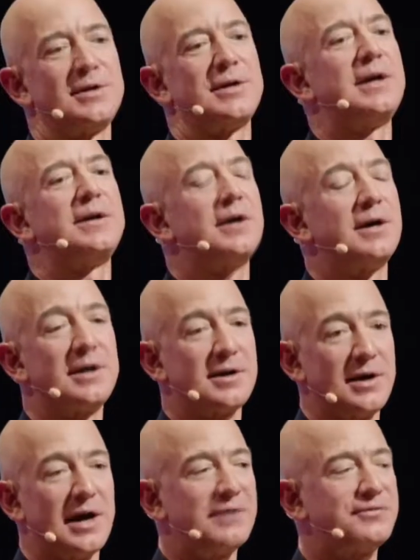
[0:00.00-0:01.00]
And
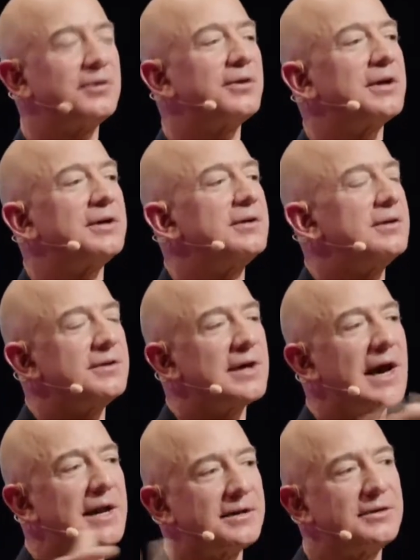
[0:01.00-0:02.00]
I feel
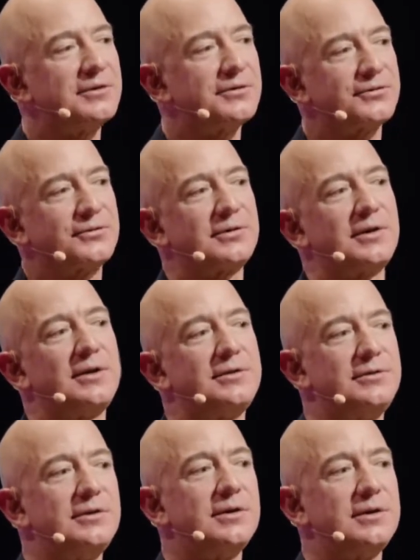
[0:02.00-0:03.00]
that is,
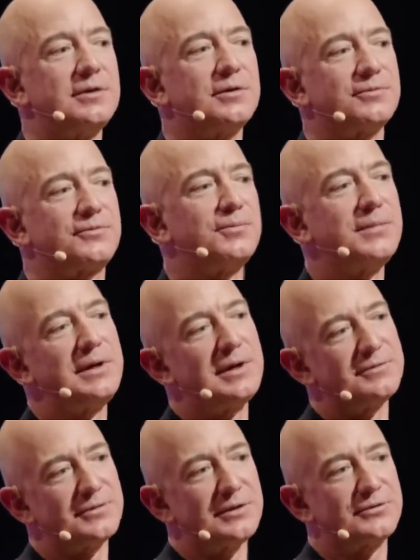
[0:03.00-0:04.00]
for me,
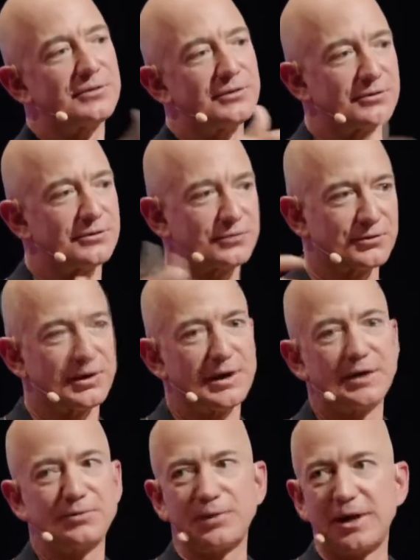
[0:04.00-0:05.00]
adventure is a
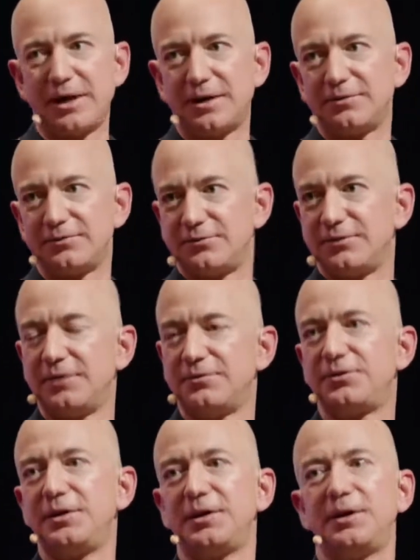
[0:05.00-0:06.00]
shorthand way
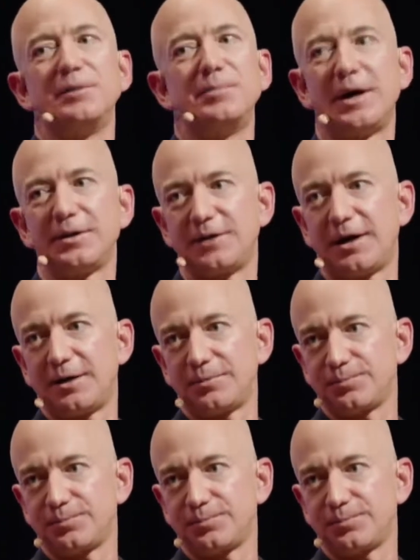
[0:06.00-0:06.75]
of thinking about that.